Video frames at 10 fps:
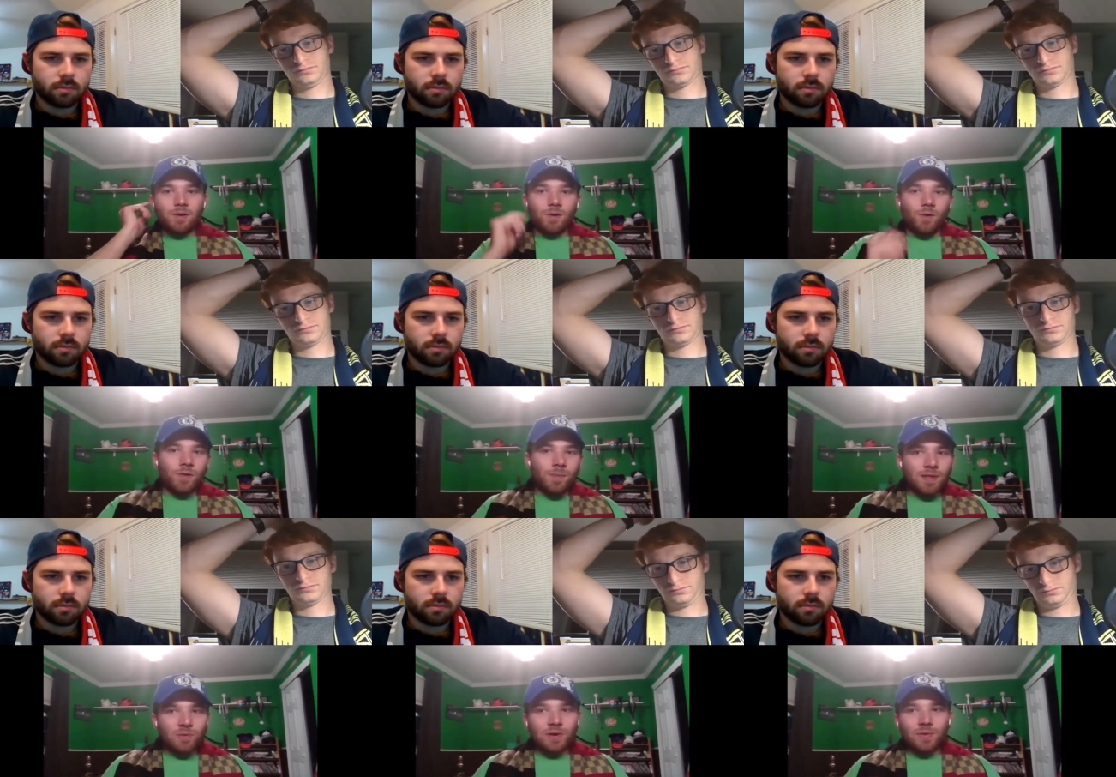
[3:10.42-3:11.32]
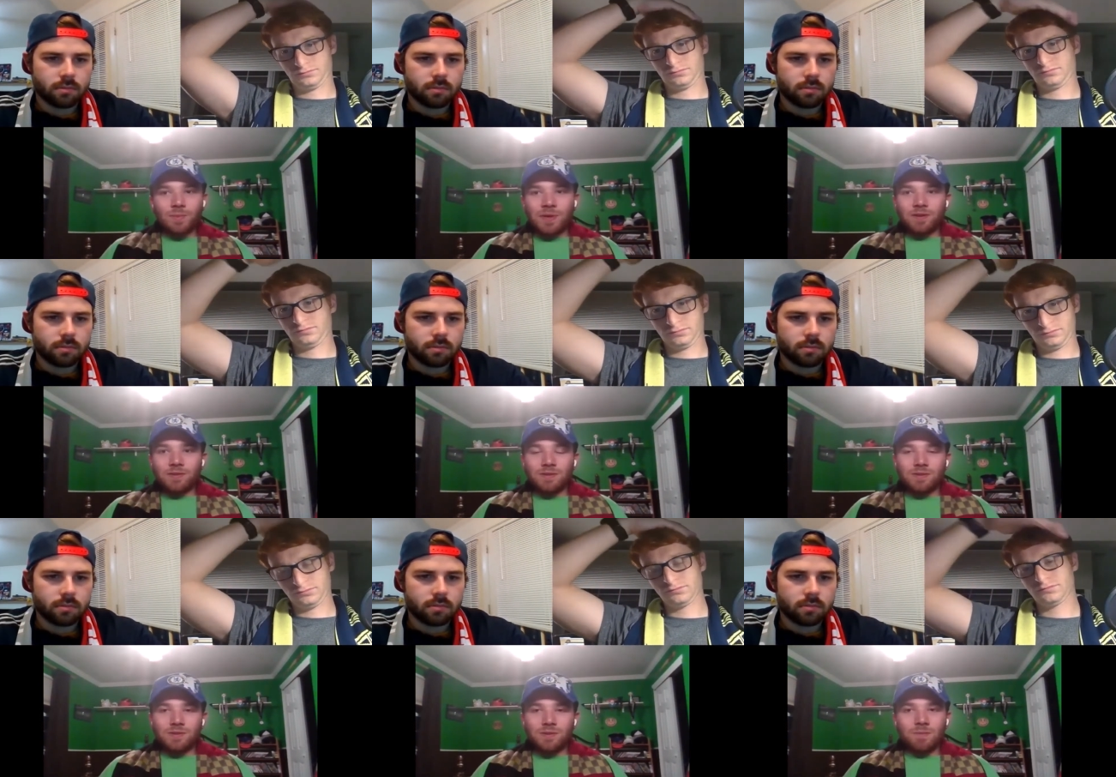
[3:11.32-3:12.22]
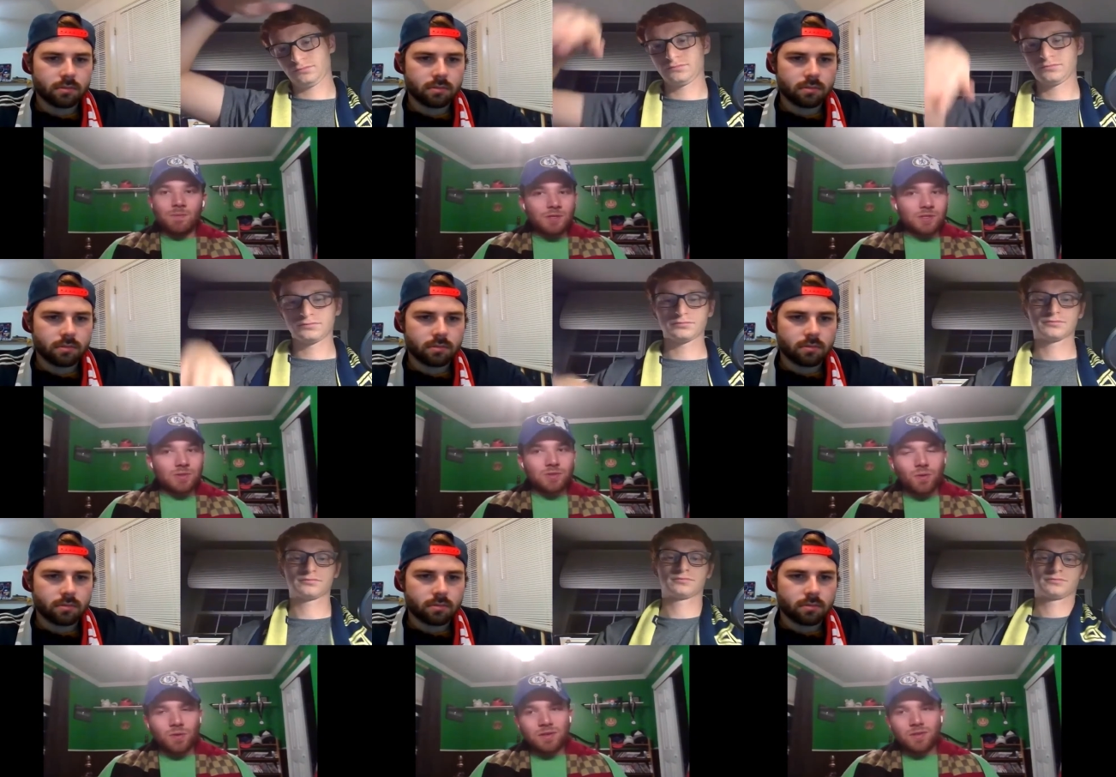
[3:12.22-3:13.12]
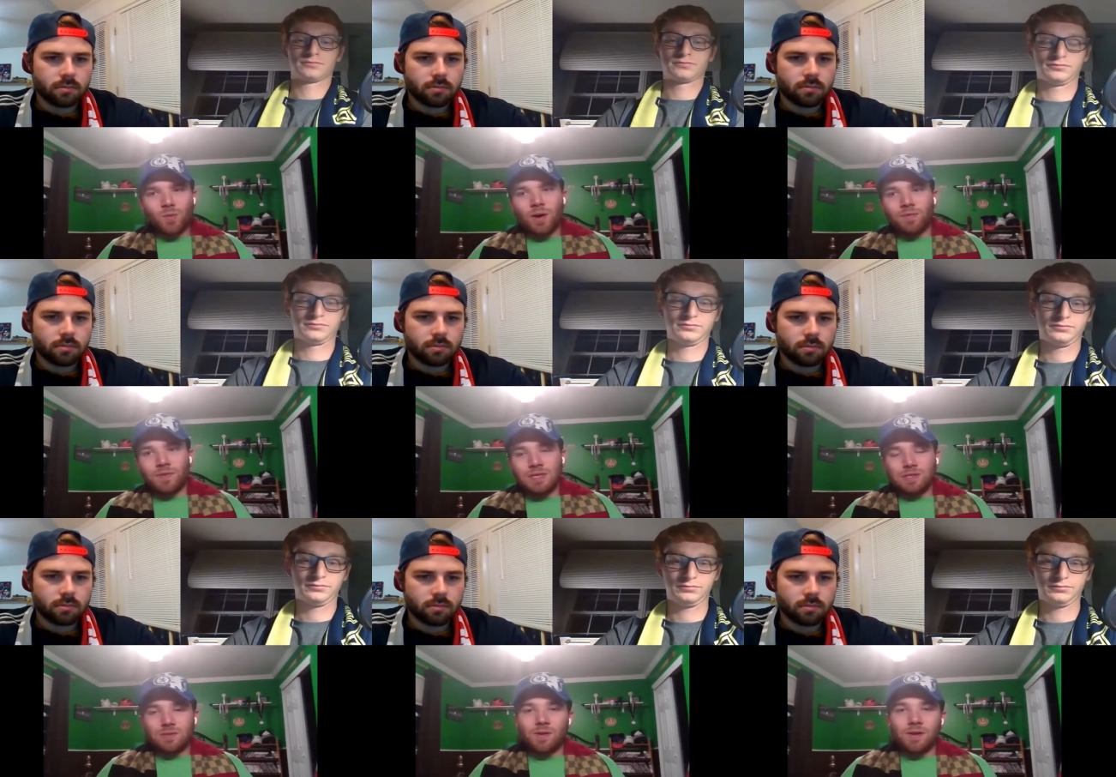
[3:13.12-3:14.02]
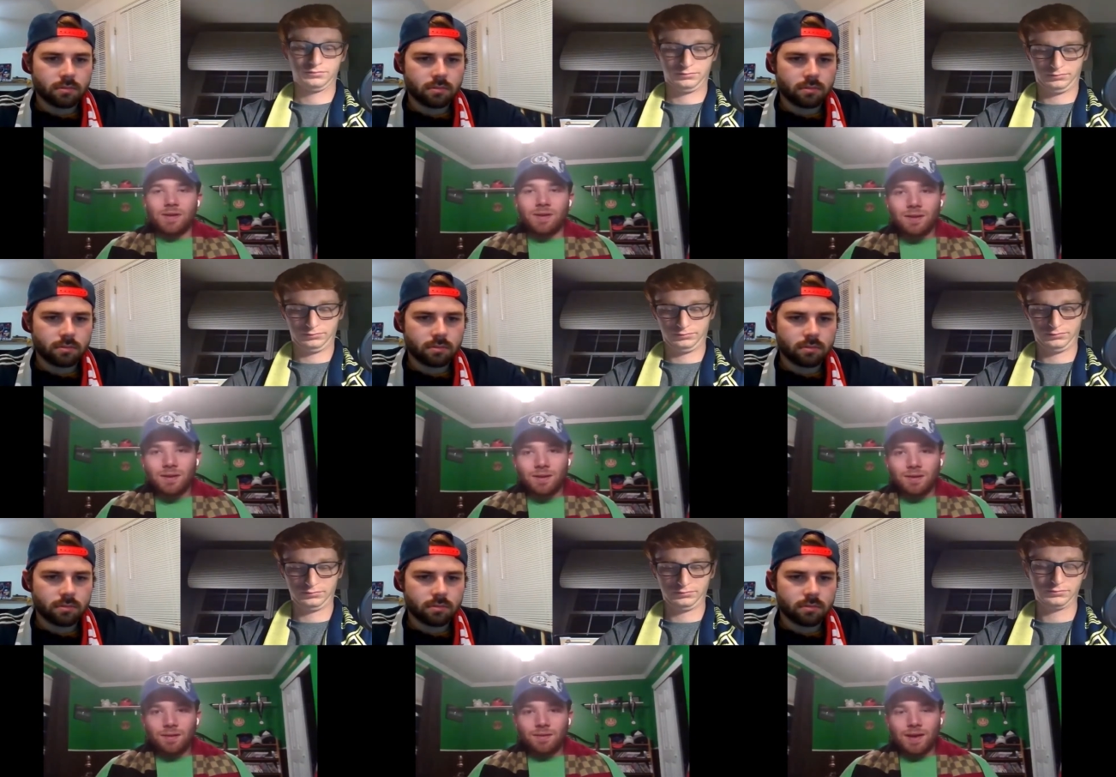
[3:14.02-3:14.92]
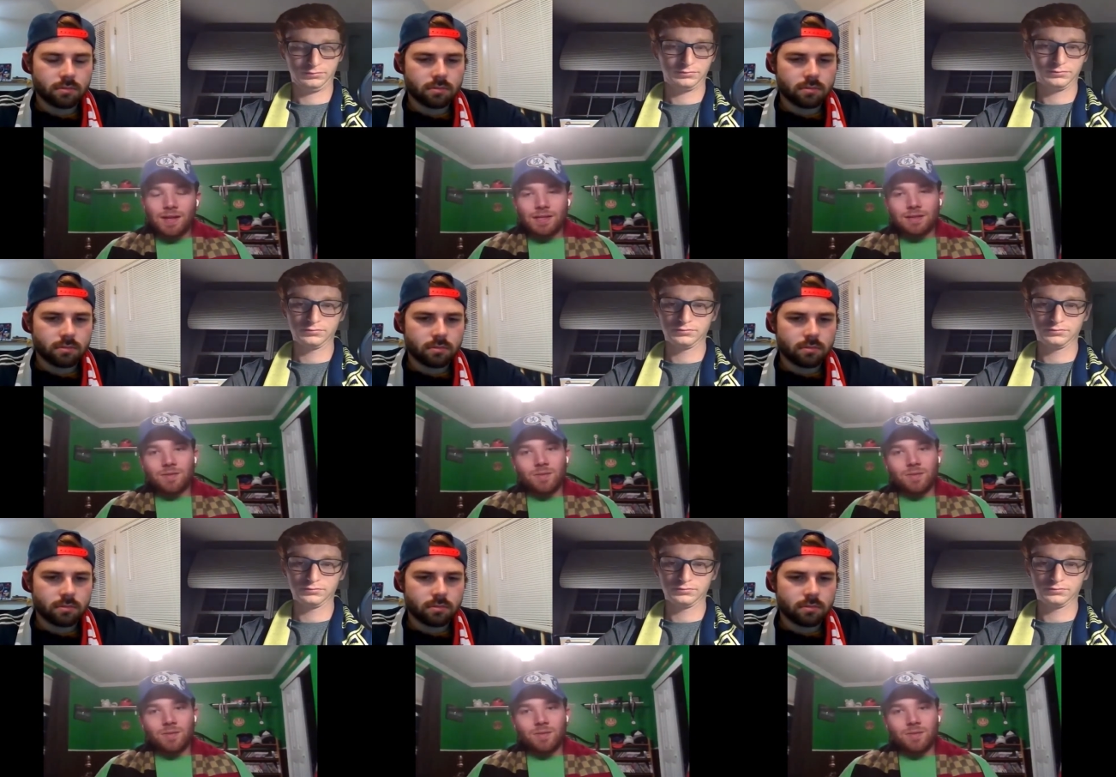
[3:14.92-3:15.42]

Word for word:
Speaker 1: only made twenty-one appearances, in which only twelve that he started, and he,